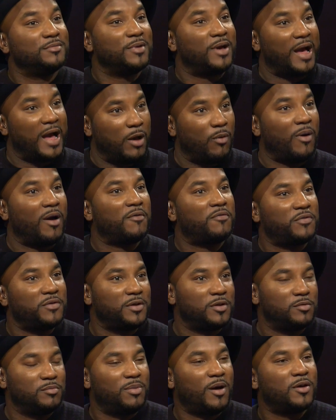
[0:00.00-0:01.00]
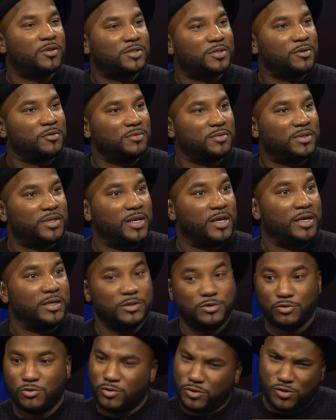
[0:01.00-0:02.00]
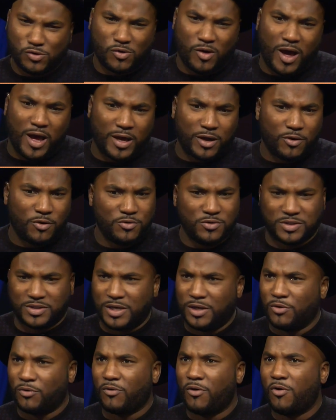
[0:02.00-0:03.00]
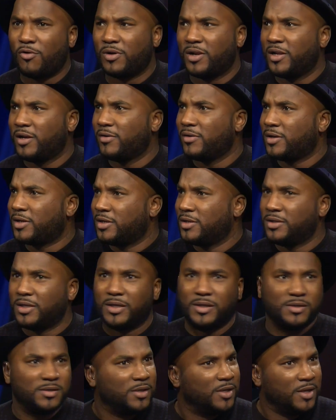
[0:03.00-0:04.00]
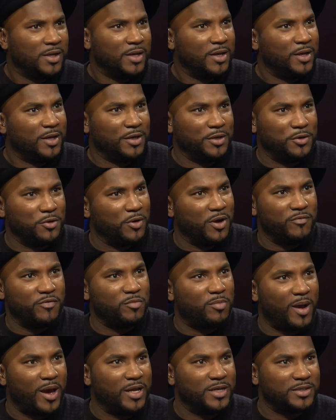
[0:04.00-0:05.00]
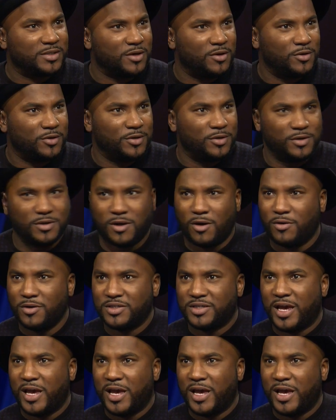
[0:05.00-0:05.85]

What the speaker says: how I feel about certain things. You know how it go. You say the wrong lyric and then everybody's on you and all these